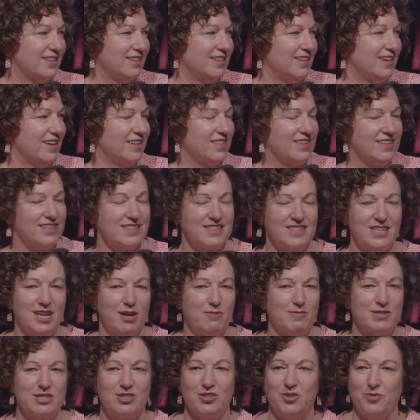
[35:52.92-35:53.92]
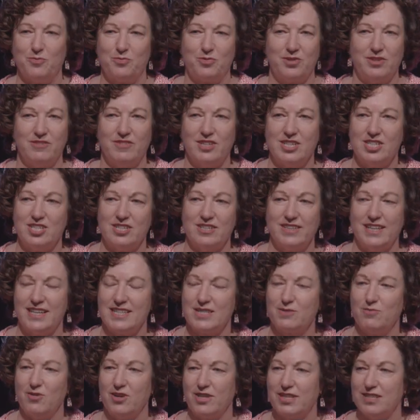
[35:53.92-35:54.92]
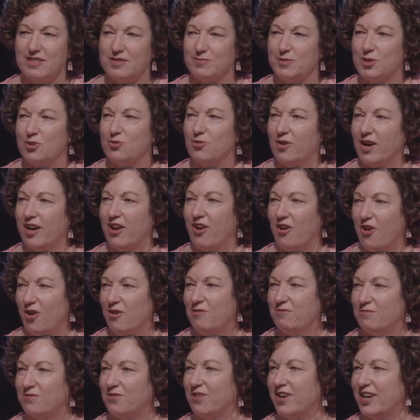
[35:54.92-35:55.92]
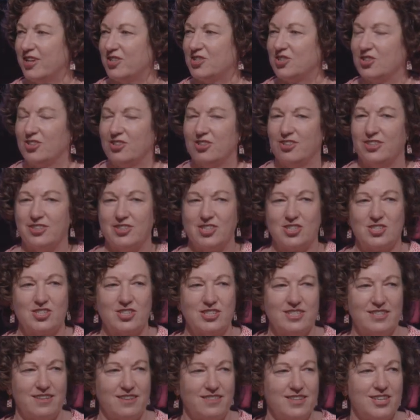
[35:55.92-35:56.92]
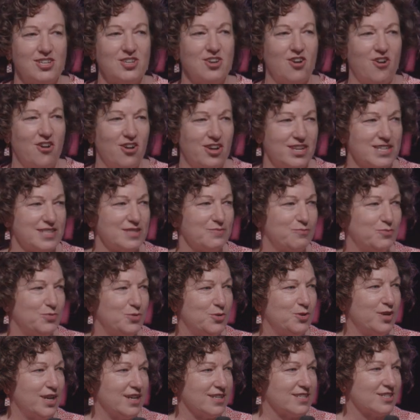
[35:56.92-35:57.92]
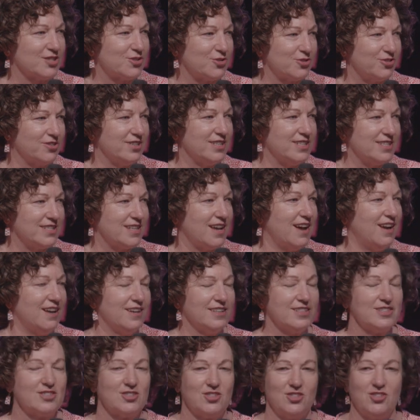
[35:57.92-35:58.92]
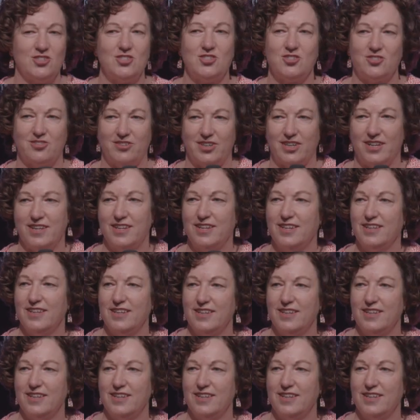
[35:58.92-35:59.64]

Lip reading: I think it's an absolute privilege. And that's what gives me great hope for our church, because I think God has put us through this heart surgery.